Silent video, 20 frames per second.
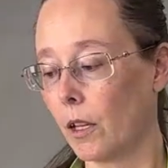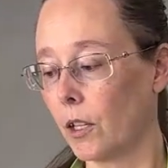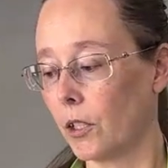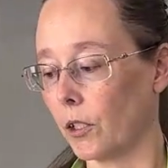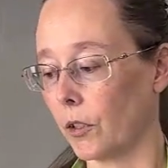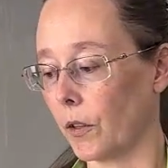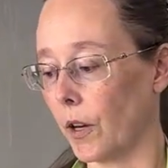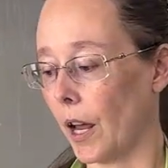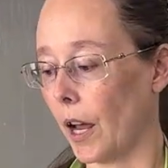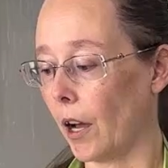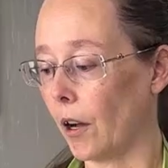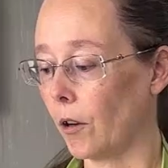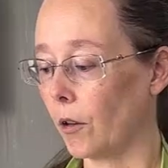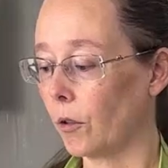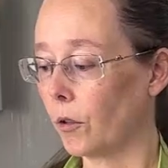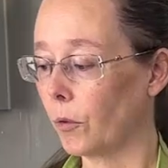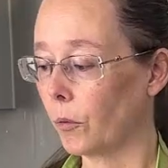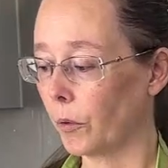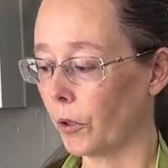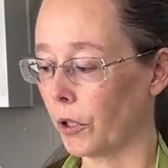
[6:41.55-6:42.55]
So
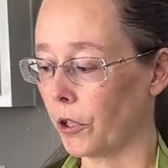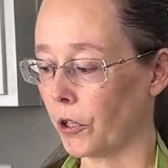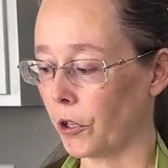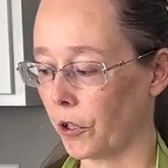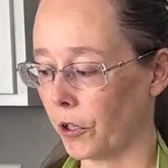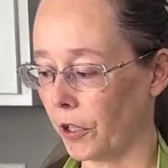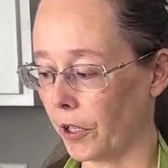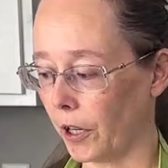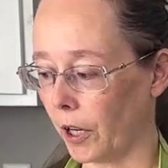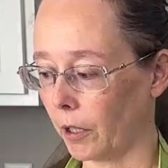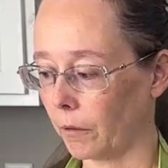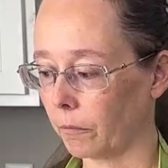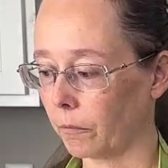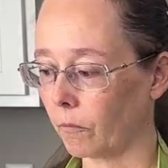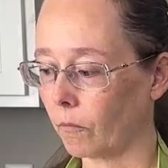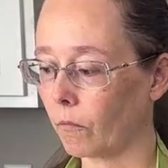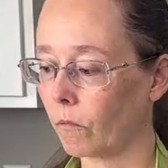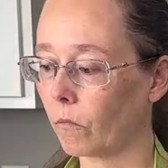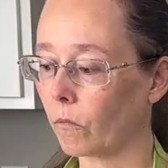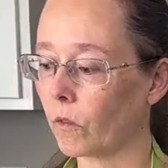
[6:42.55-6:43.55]
now we're going to turn it on.
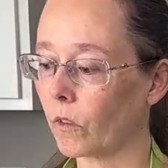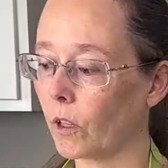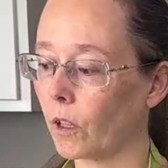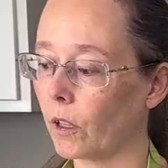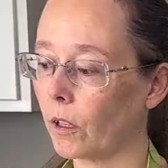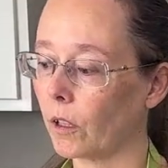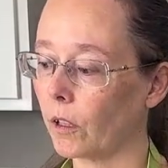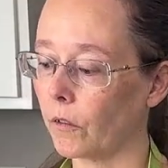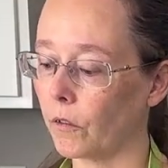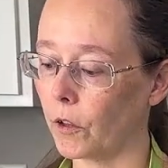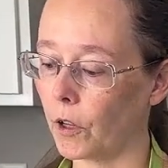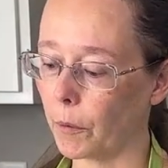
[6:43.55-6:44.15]
If